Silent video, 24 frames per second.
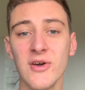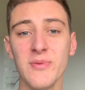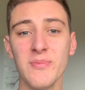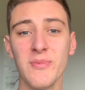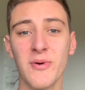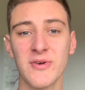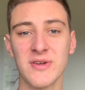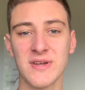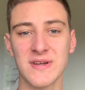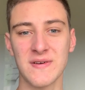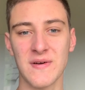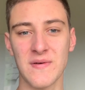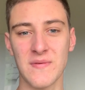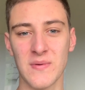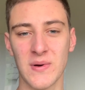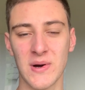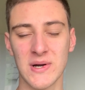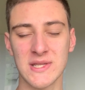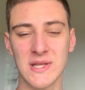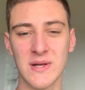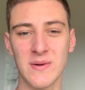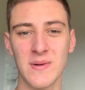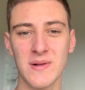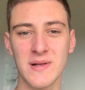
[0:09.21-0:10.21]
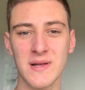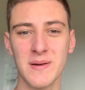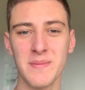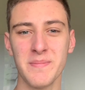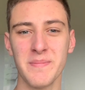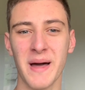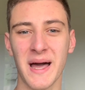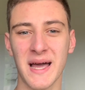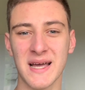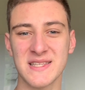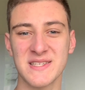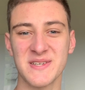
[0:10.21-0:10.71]
morning everyone and welcome
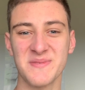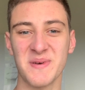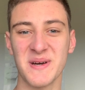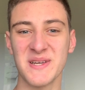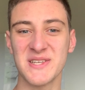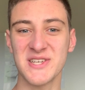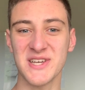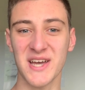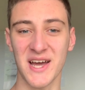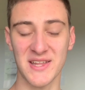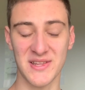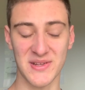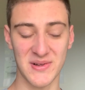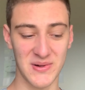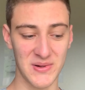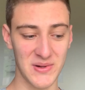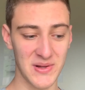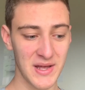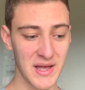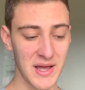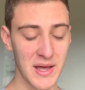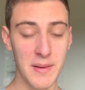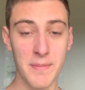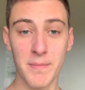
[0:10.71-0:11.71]
back to my channel.